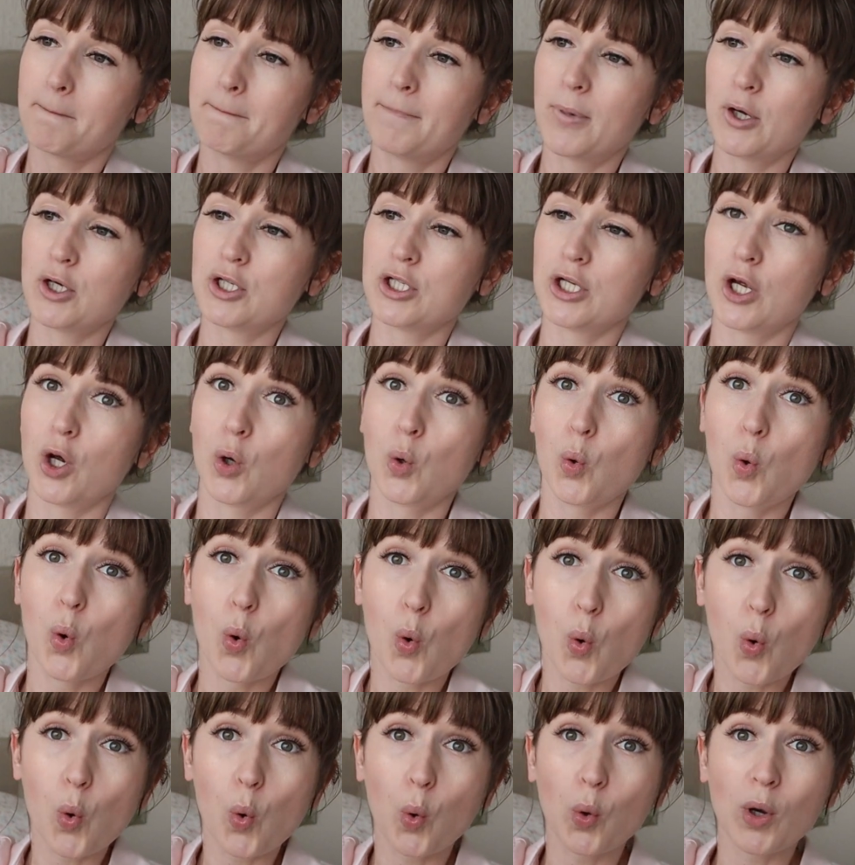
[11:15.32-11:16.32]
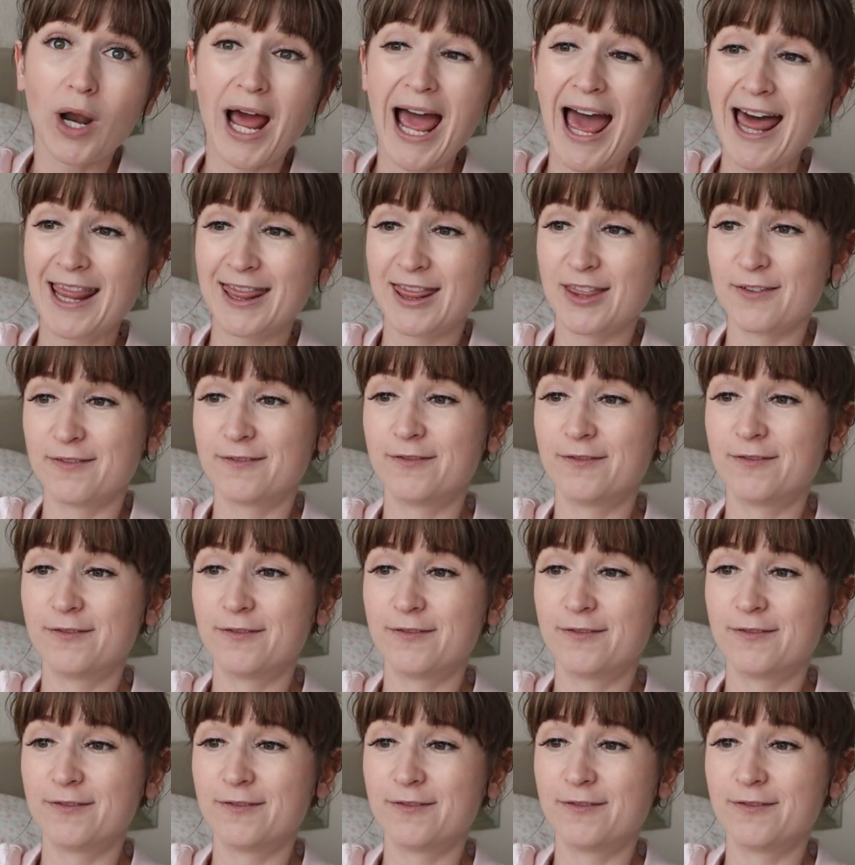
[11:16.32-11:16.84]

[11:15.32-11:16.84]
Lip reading: put it all at the